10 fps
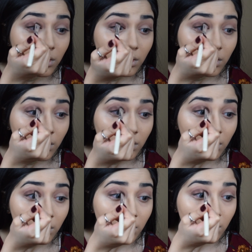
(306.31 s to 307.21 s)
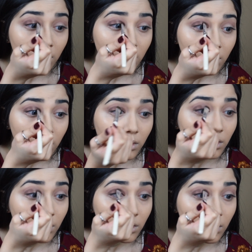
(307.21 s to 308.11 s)
that's why I gave you a close-up of the
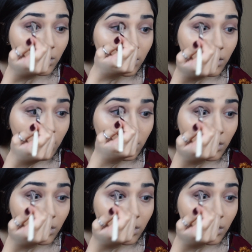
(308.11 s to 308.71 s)
shadows anyway.